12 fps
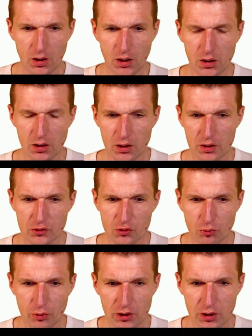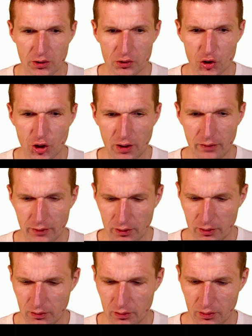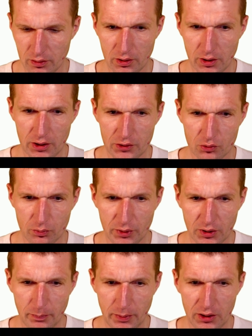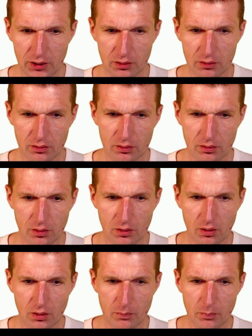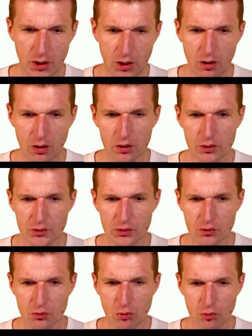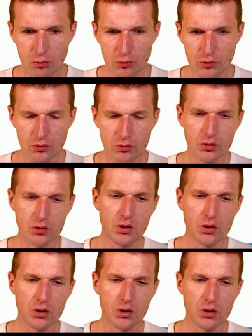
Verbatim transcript: And this greetings Java has to be dependent because it's Quarkus.